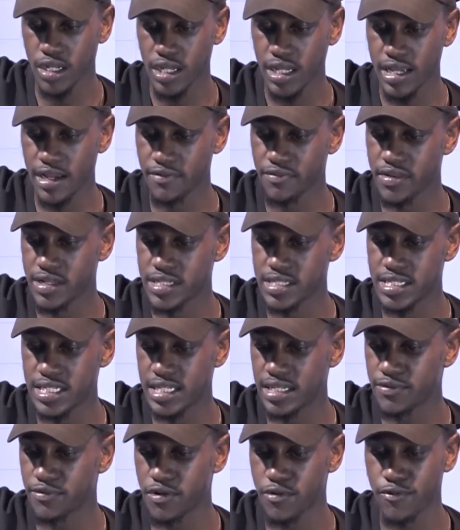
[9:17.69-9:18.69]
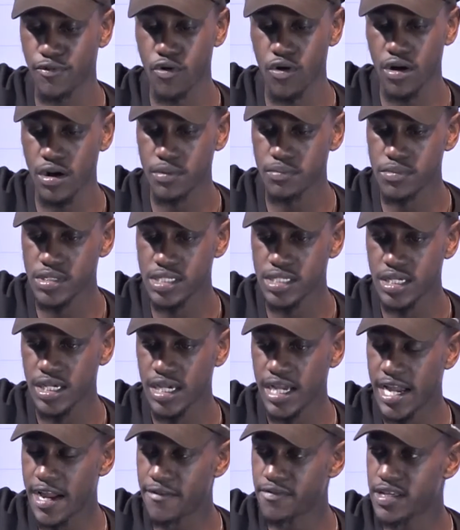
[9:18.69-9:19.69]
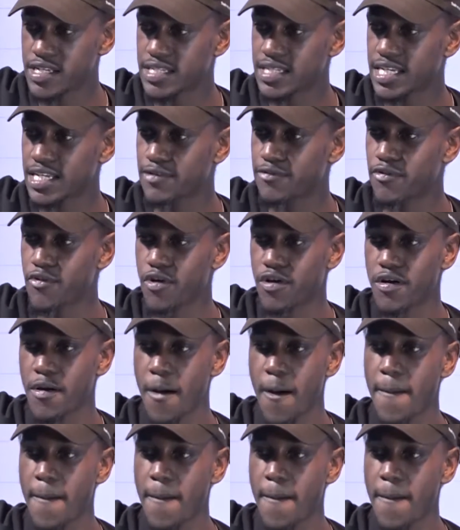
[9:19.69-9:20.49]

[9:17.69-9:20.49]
If there's need for forums, if there's need for